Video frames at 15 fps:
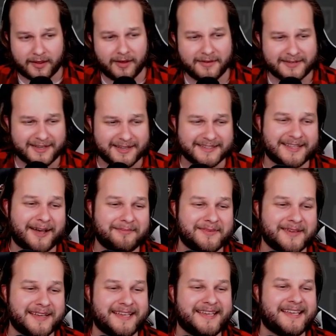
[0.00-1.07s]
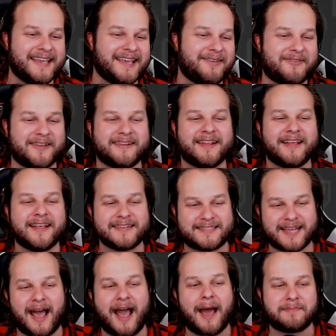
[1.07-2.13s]
Because I'll be given
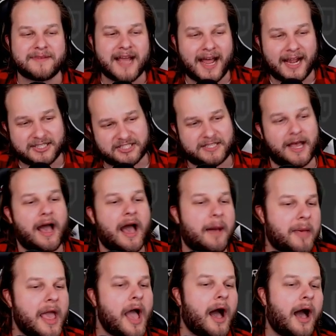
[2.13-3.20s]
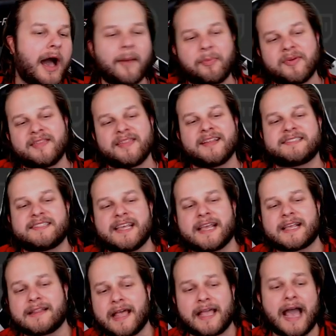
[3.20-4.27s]
top notch top, hop on the
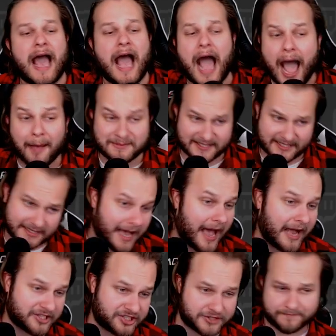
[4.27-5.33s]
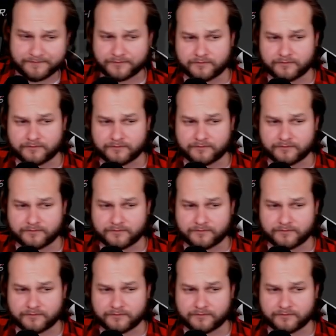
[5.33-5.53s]
dick like a hopscotch.